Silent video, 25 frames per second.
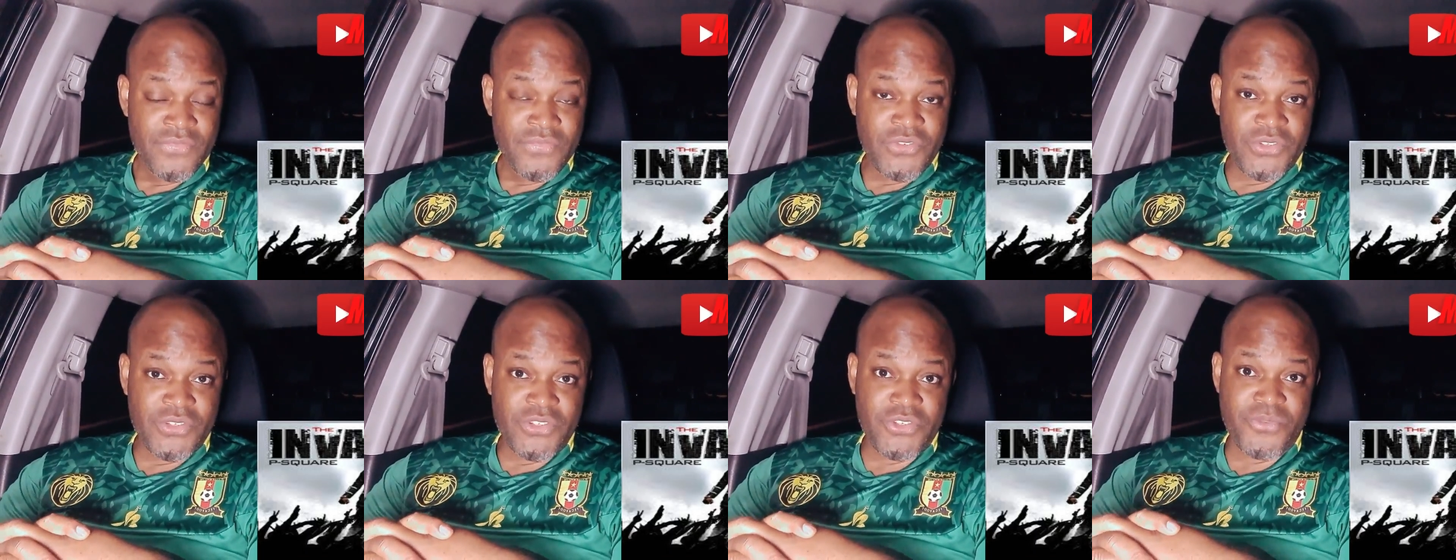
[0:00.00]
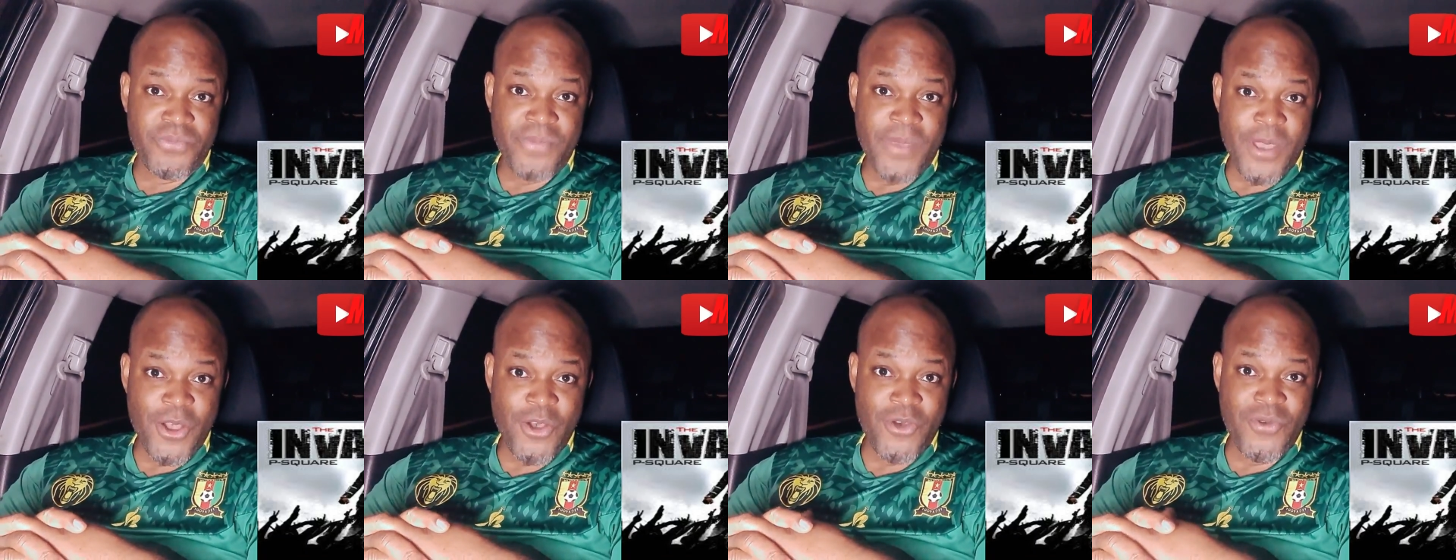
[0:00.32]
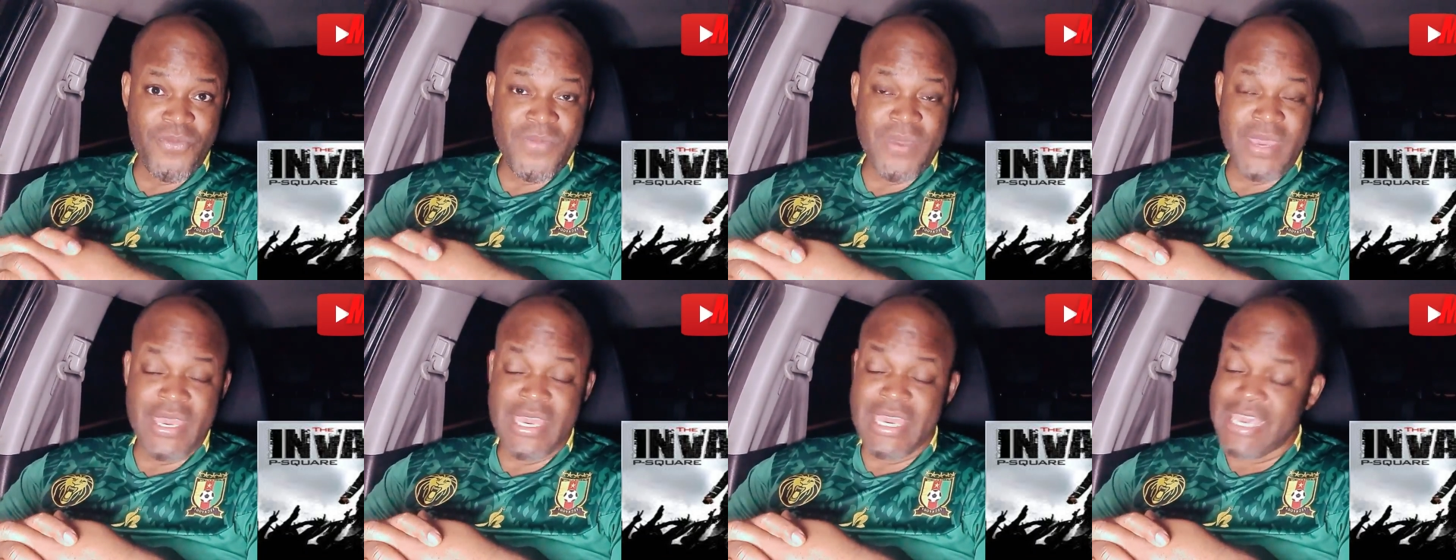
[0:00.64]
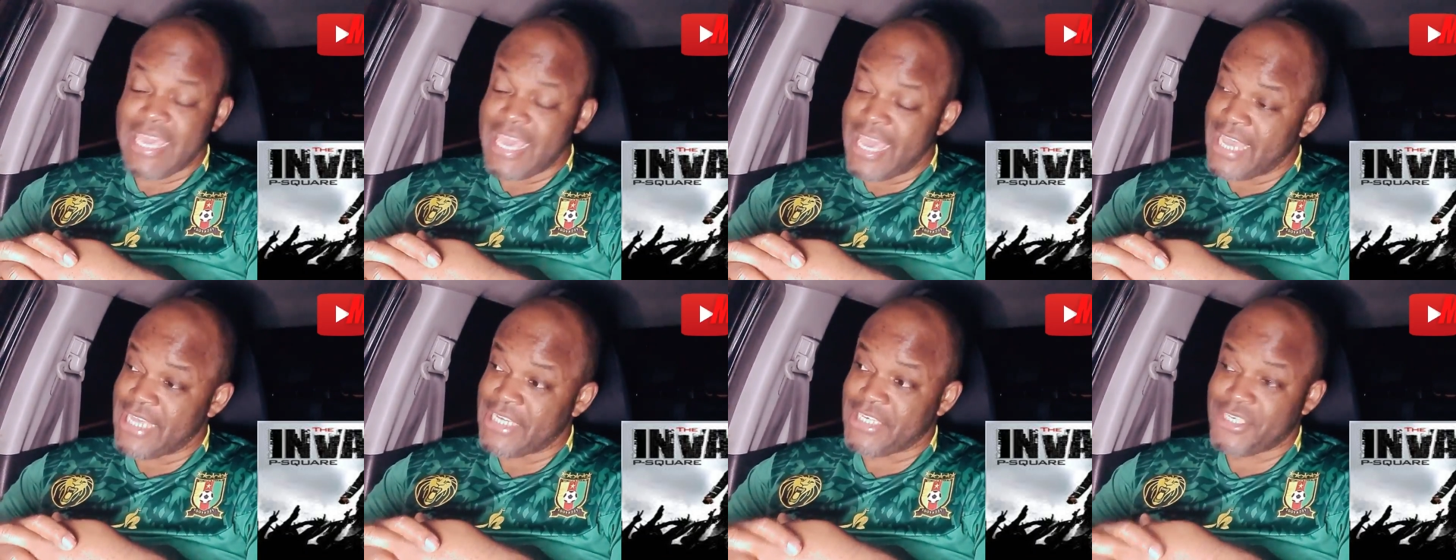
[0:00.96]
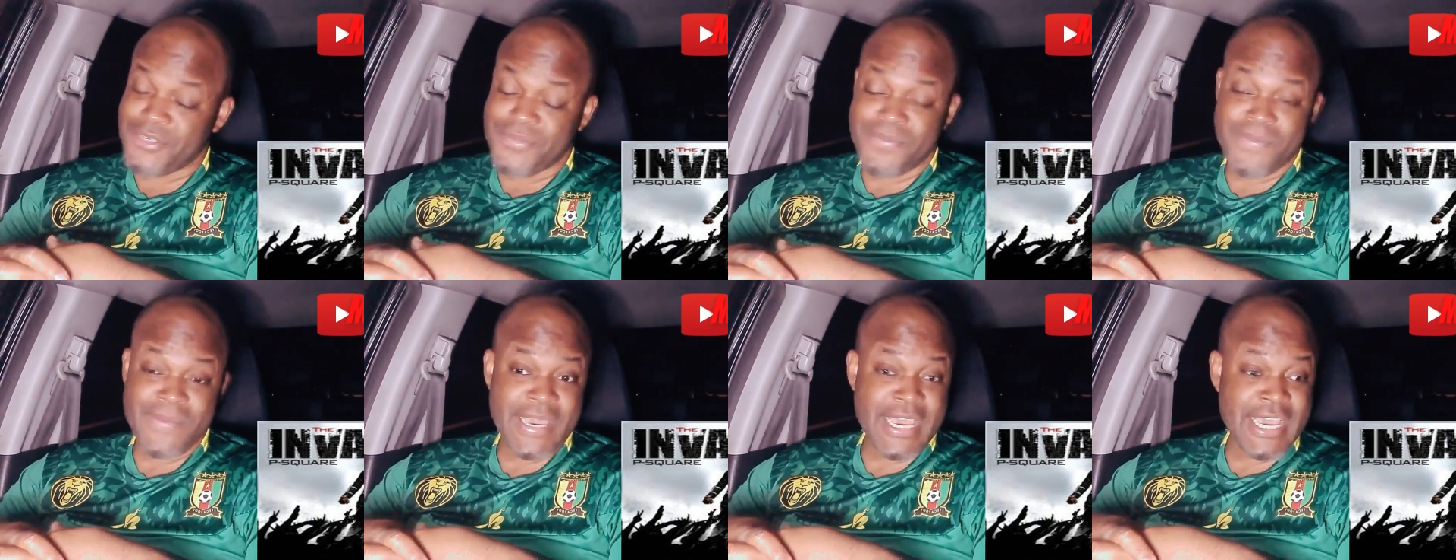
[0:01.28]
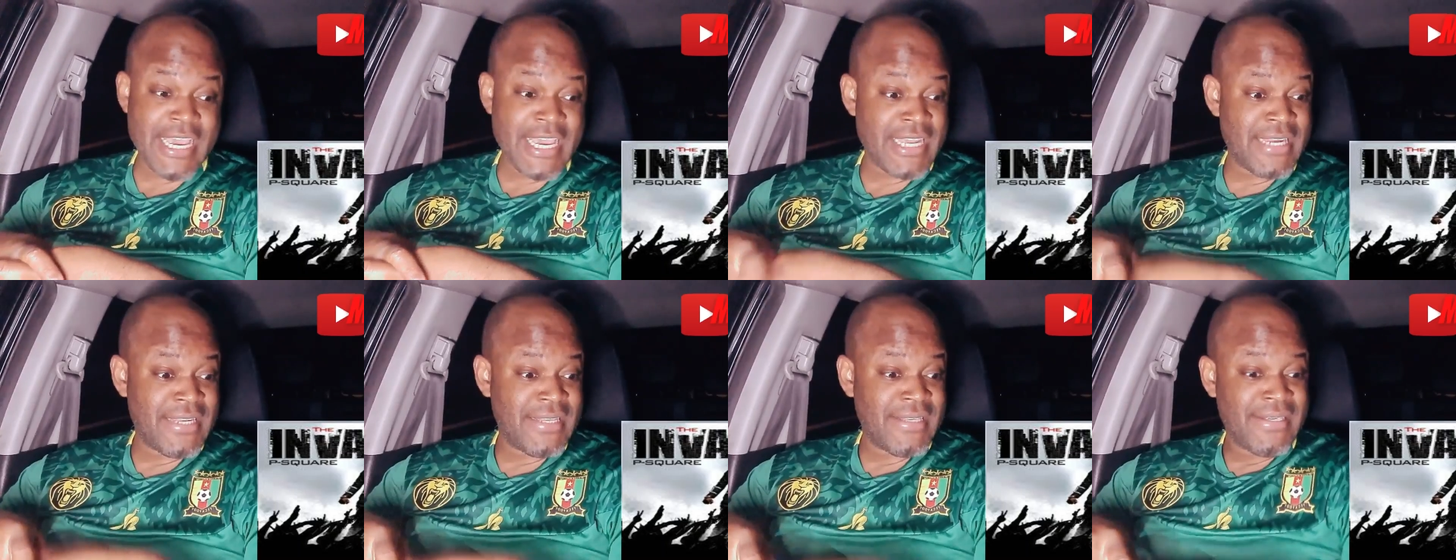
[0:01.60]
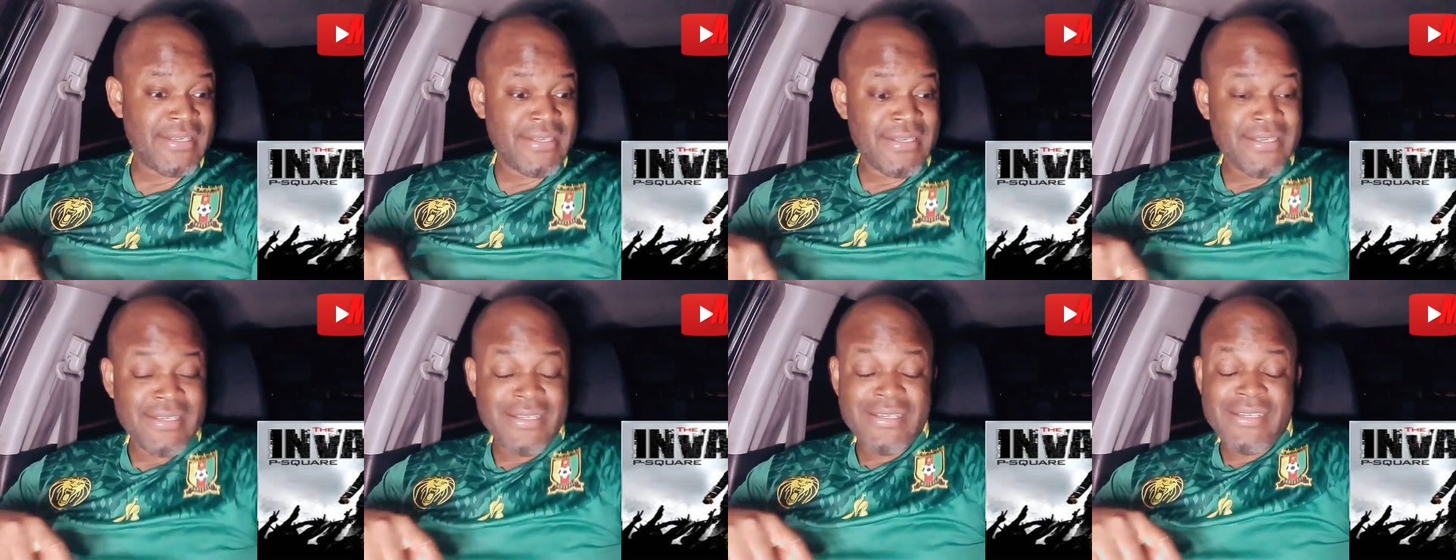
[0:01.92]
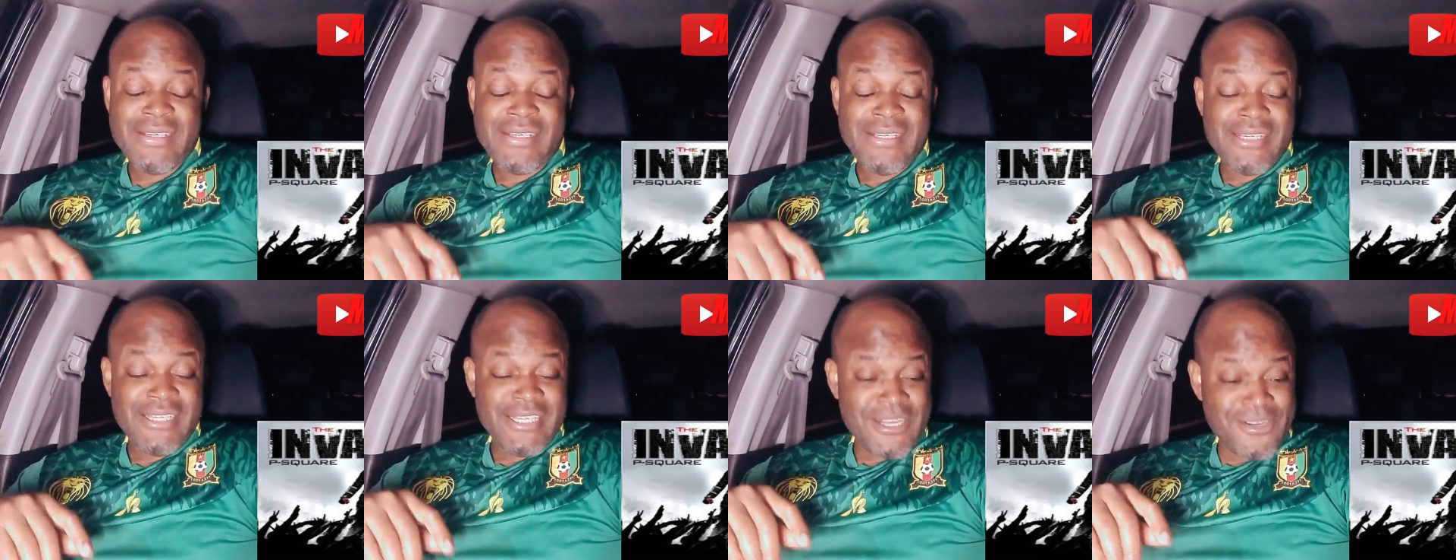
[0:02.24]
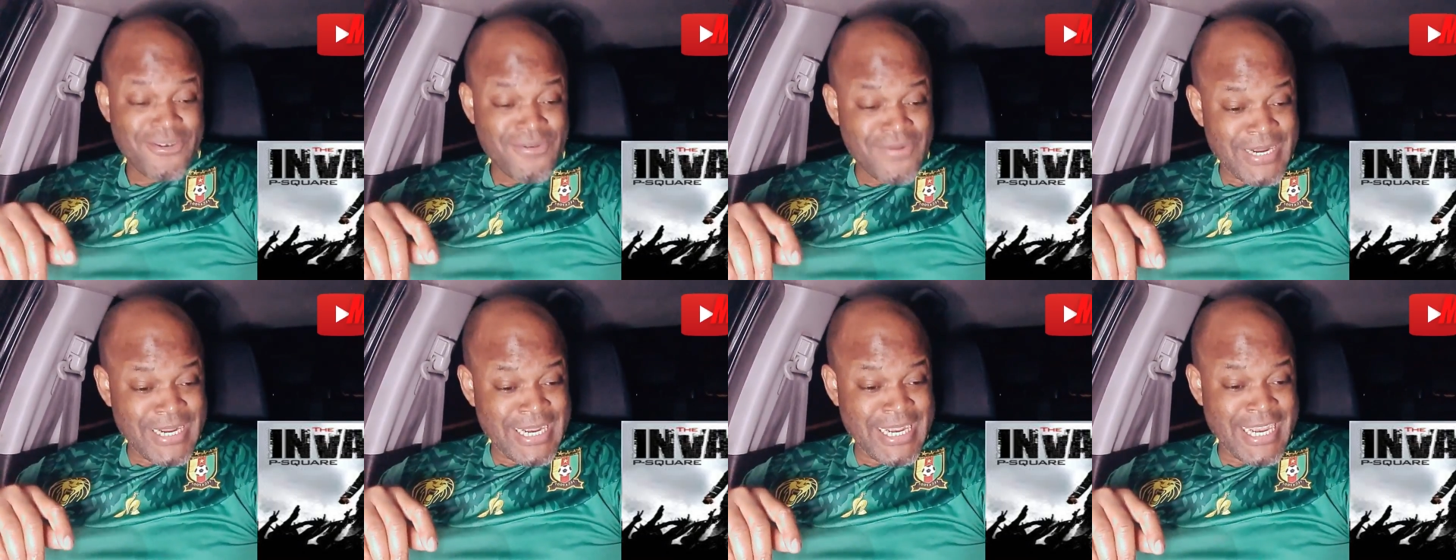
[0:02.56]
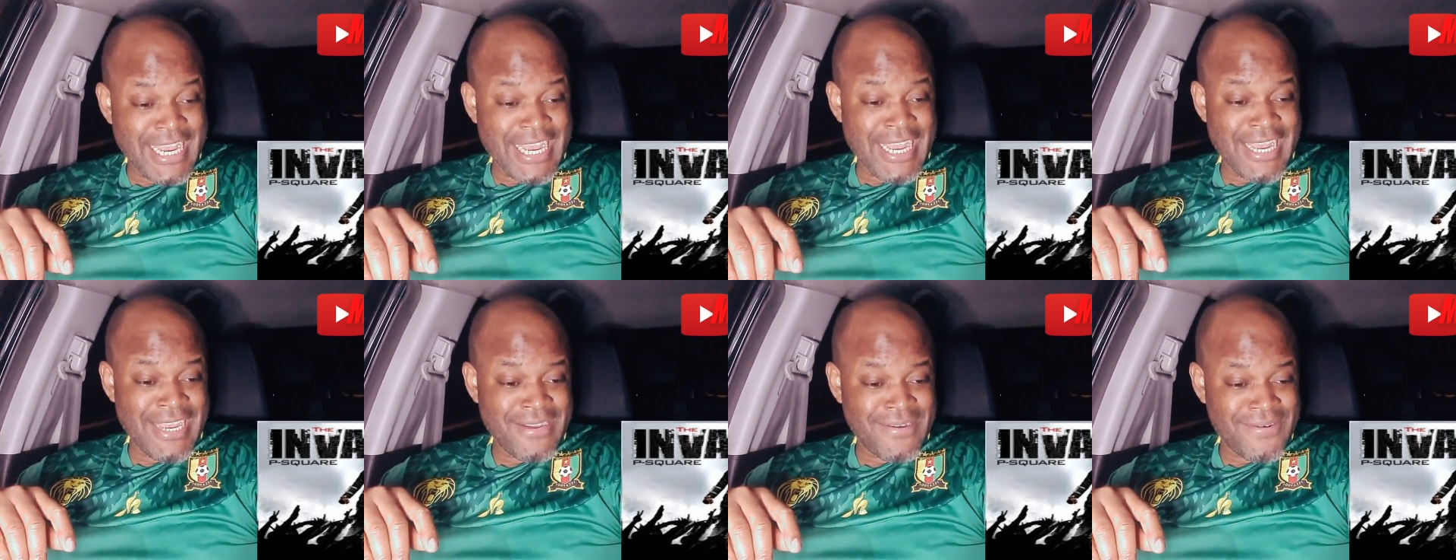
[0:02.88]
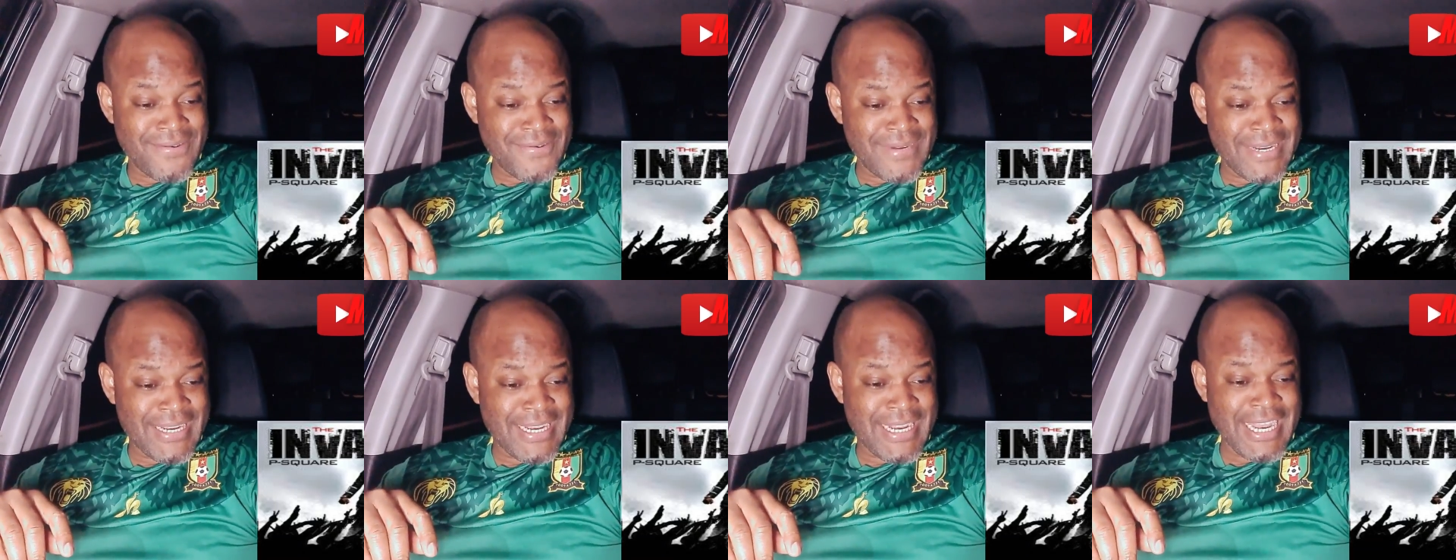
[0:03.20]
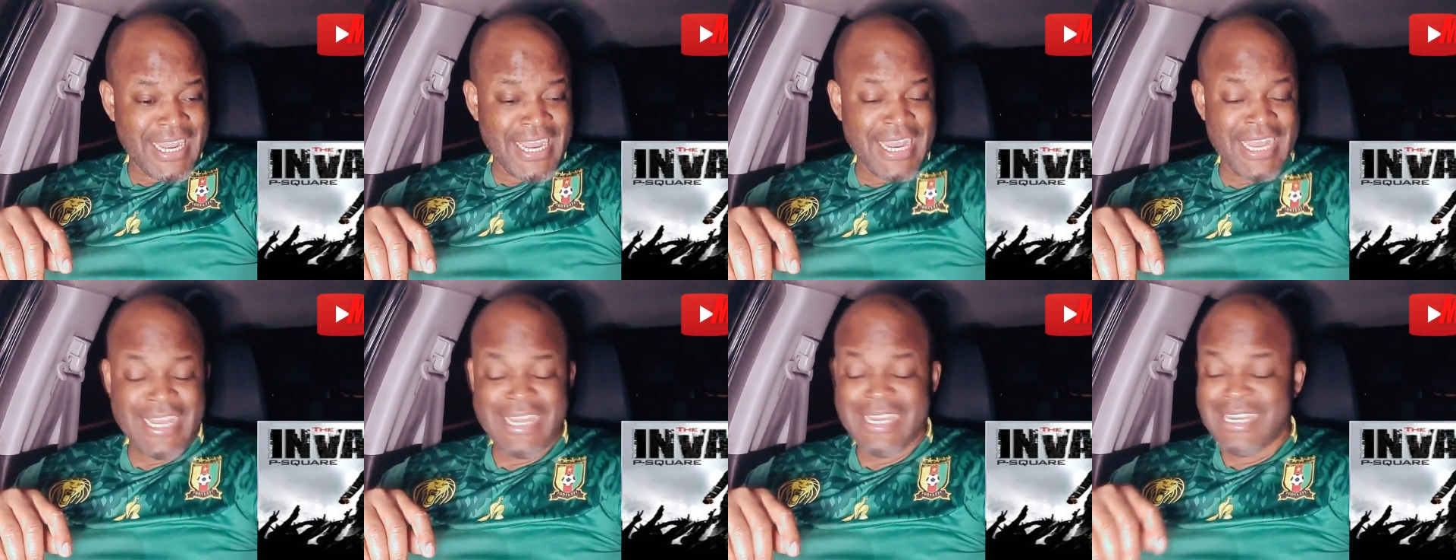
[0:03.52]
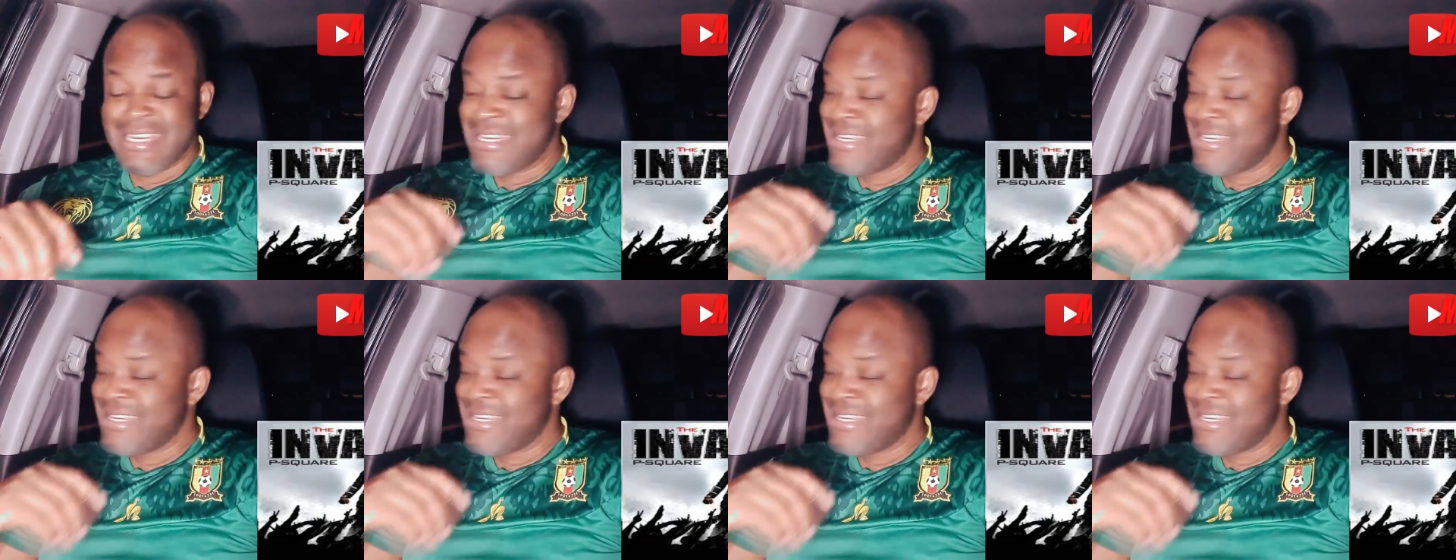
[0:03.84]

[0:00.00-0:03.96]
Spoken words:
You smell me? Yes, man. Okay, okay.